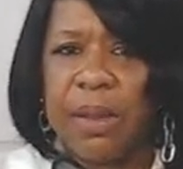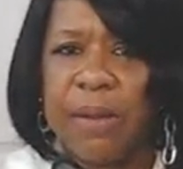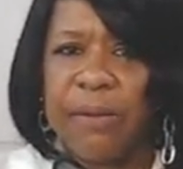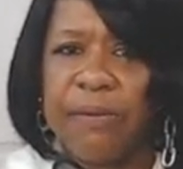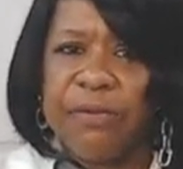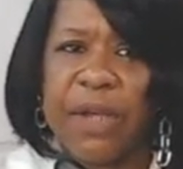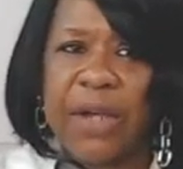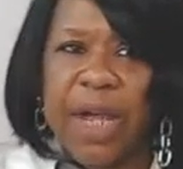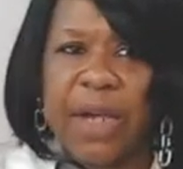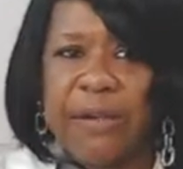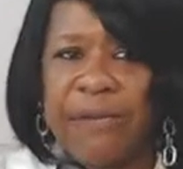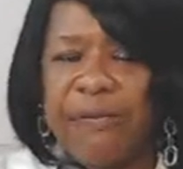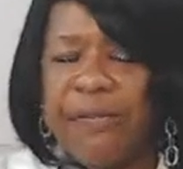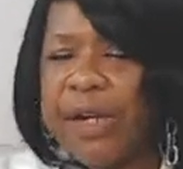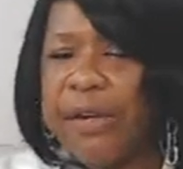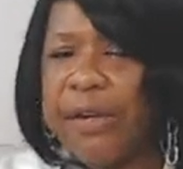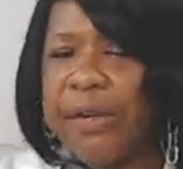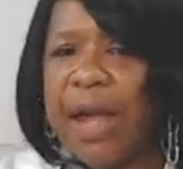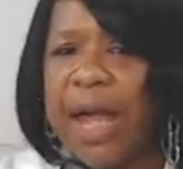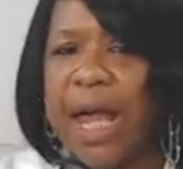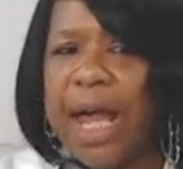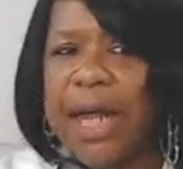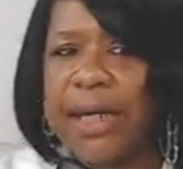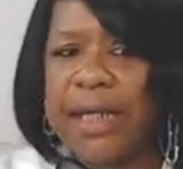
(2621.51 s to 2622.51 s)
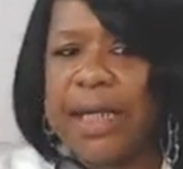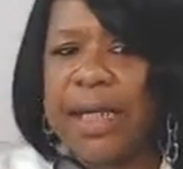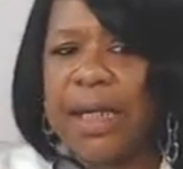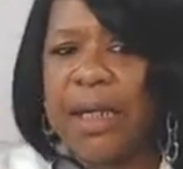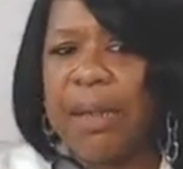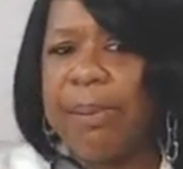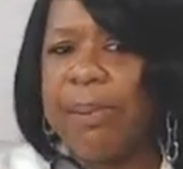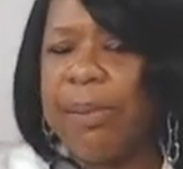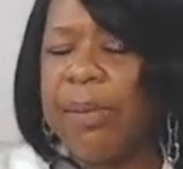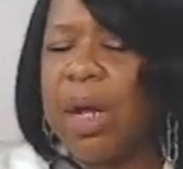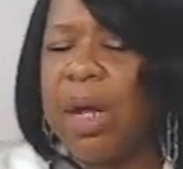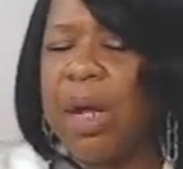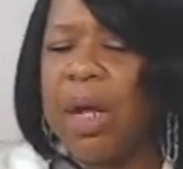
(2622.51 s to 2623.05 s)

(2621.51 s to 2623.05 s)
Try to figure out how to get them